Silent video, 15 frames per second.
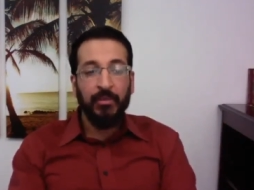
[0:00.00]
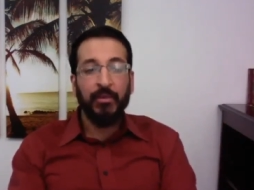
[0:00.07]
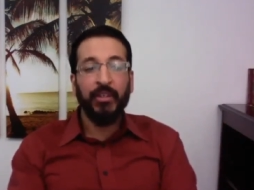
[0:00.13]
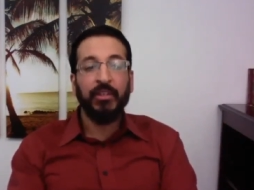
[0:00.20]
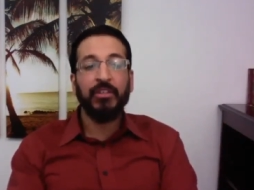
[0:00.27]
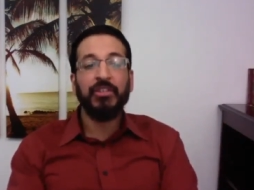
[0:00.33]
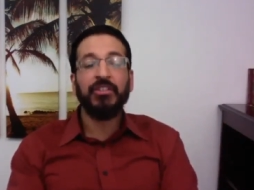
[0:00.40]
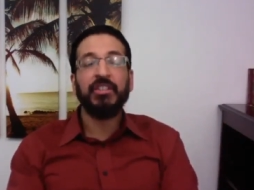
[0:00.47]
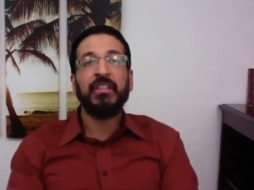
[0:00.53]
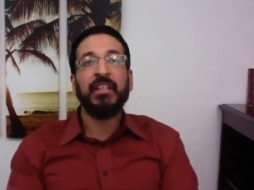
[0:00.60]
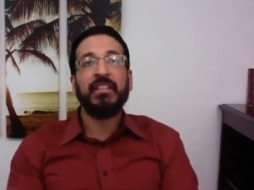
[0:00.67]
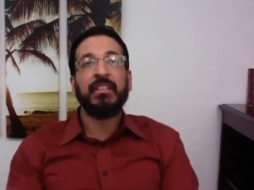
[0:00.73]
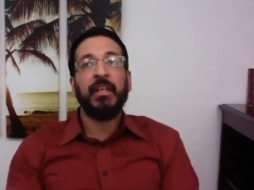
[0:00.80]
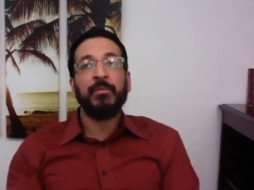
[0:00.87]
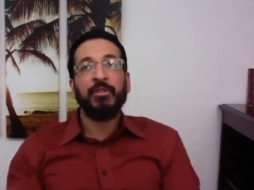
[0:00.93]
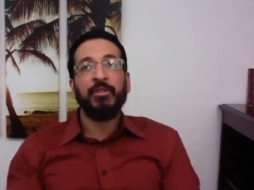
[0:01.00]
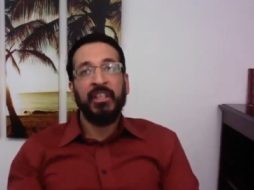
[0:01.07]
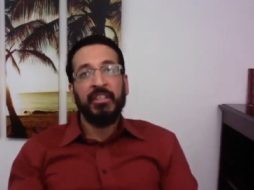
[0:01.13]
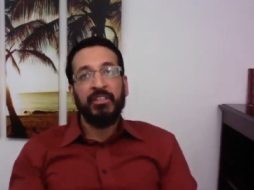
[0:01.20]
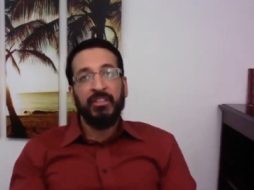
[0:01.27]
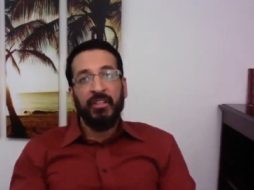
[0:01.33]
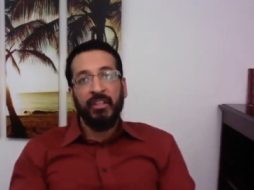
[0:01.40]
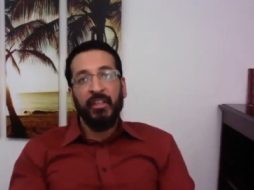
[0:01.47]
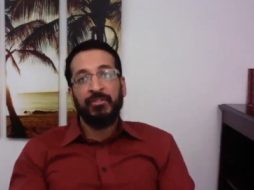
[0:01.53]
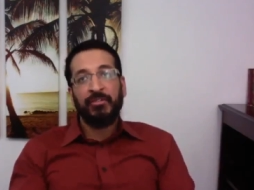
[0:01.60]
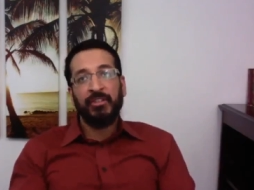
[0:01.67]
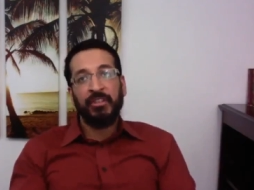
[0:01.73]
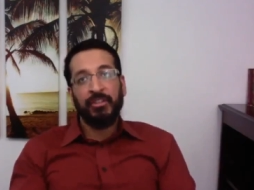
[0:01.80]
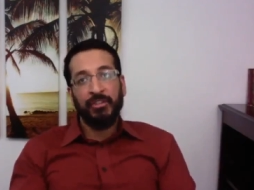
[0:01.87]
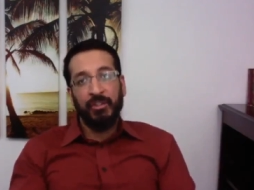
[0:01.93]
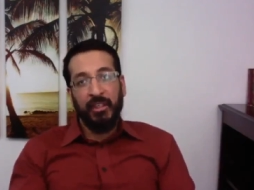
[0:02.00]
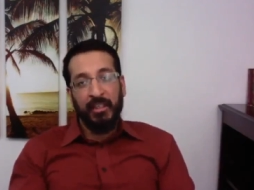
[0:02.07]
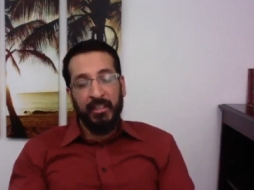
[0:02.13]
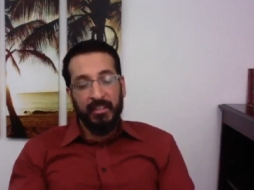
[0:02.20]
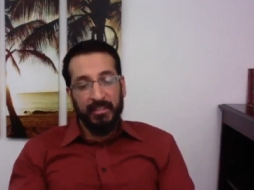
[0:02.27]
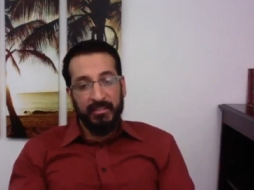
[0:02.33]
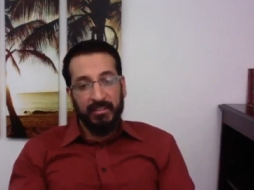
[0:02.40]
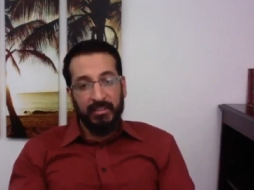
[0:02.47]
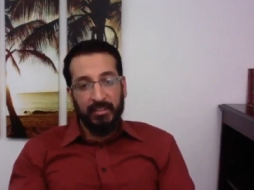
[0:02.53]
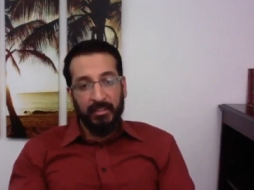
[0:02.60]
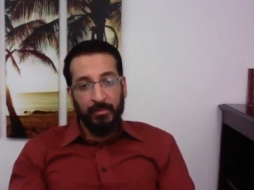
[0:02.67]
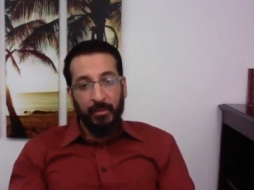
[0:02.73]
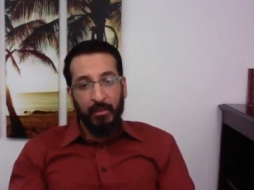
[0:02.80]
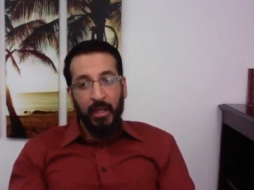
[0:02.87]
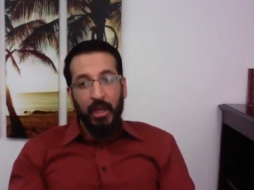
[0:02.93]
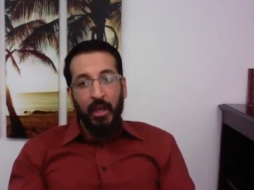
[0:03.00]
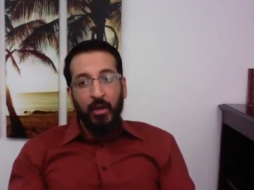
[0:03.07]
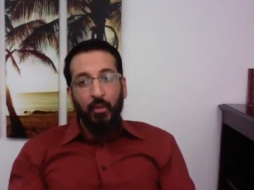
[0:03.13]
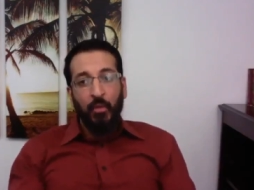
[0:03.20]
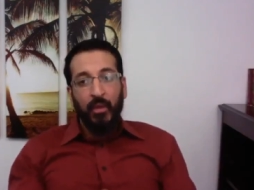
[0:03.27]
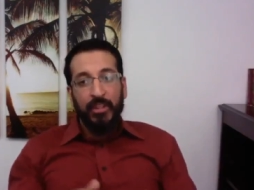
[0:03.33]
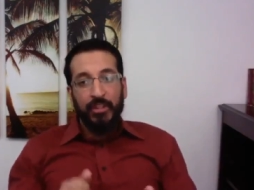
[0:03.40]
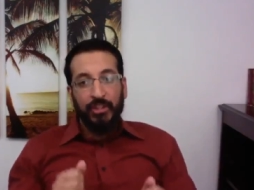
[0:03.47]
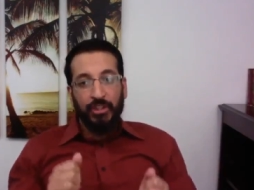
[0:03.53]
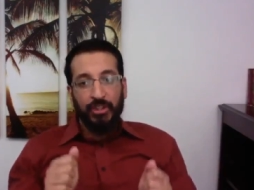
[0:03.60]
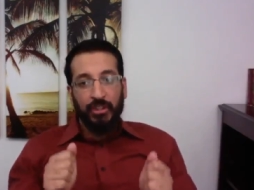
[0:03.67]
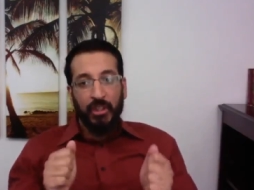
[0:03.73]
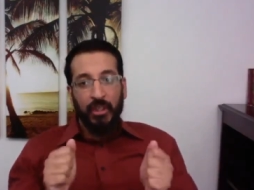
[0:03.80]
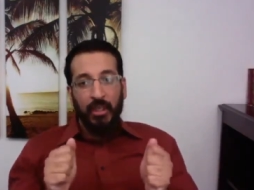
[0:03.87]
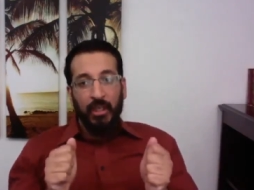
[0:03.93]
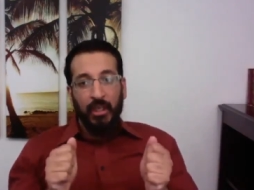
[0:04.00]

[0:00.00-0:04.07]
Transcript: we're going to see that simultaneously Allah Azza wa Jal has created a system which